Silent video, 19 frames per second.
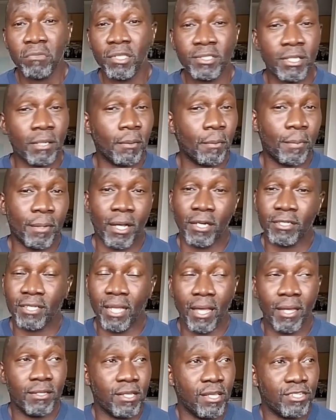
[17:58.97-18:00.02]
simply because
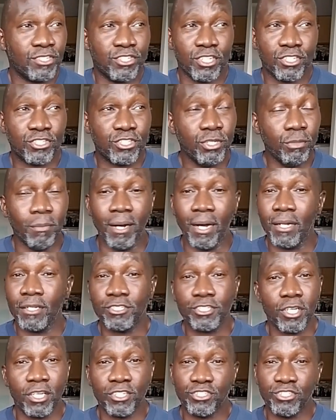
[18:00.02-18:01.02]
it is just too much.